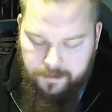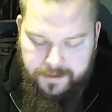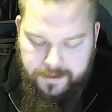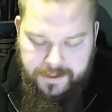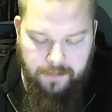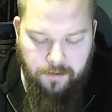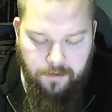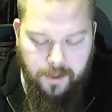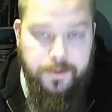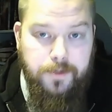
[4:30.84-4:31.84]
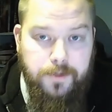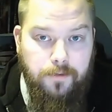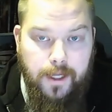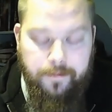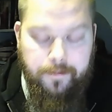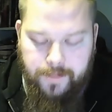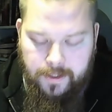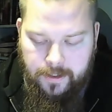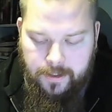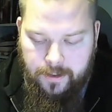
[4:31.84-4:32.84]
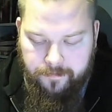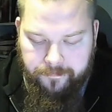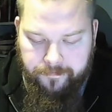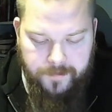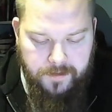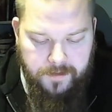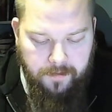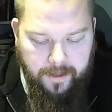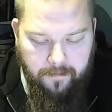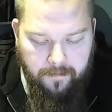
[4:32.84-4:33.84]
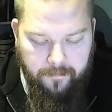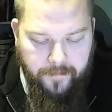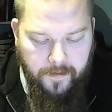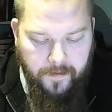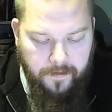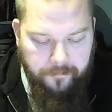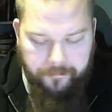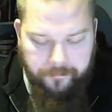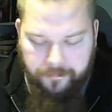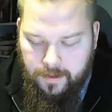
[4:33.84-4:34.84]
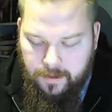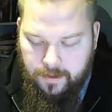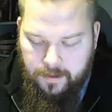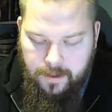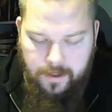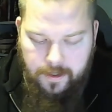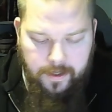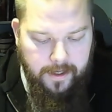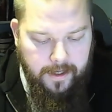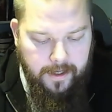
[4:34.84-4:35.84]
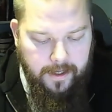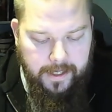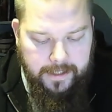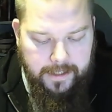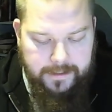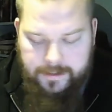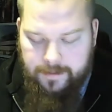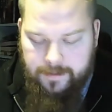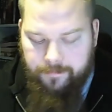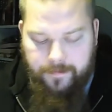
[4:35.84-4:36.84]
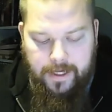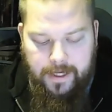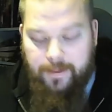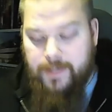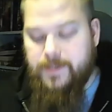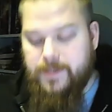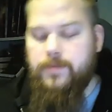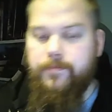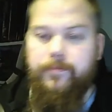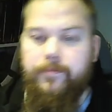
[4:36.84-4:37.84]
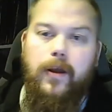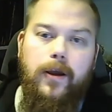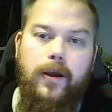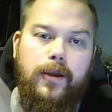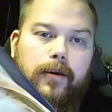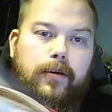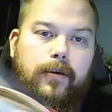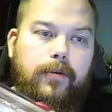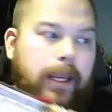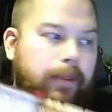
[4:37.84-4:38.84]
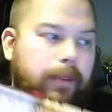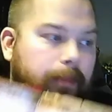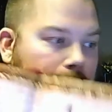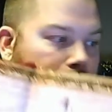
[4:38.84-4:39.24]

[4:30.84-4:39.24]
see what I can do with that, to make it fun. And this, like in the